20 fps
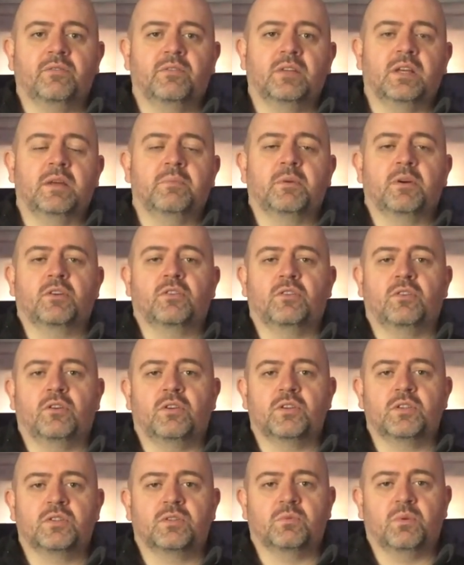came
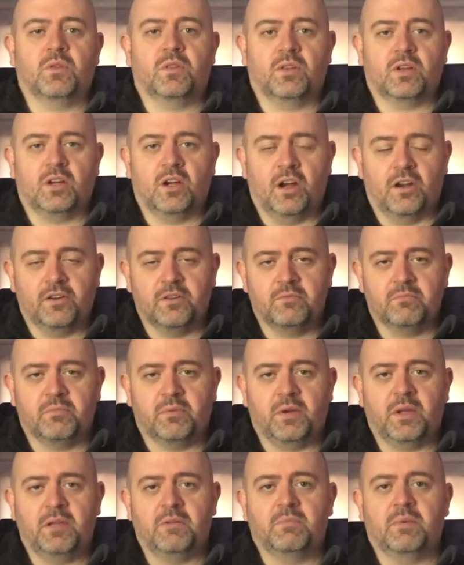across with the current
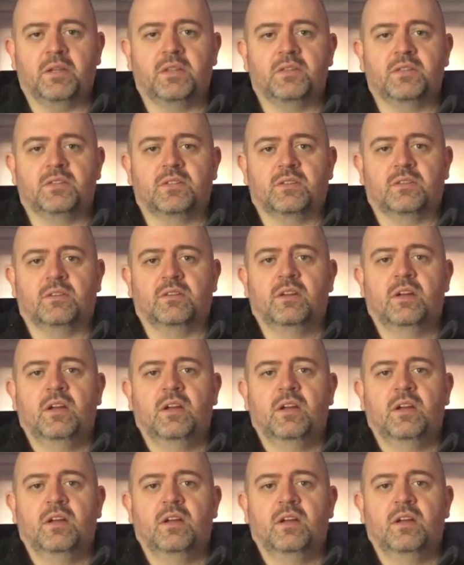Prime Minister,